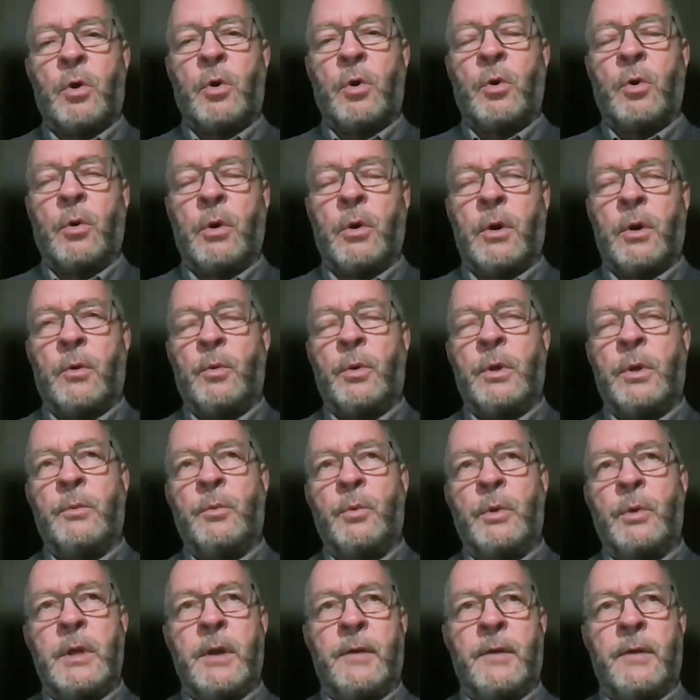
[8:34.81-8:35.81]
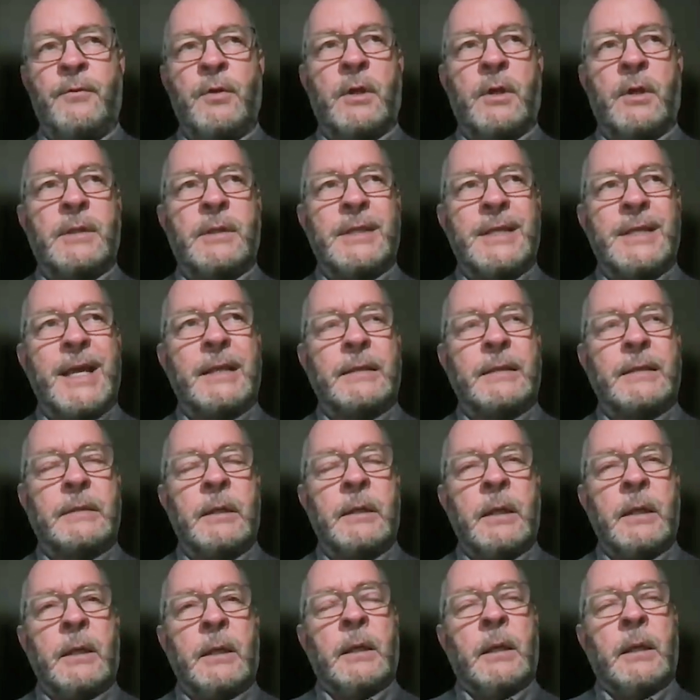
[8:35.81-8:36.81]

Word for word: So uh, we, we have not yet